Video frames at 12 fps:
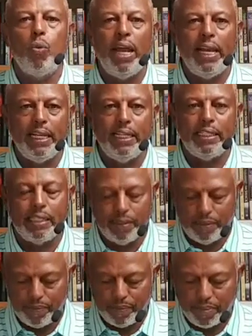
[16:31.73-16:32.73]
ways.
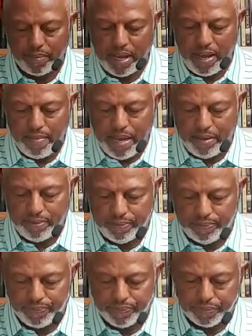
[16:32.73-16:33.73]
Amen?
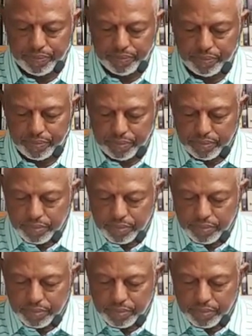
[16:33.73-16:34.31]
Amen.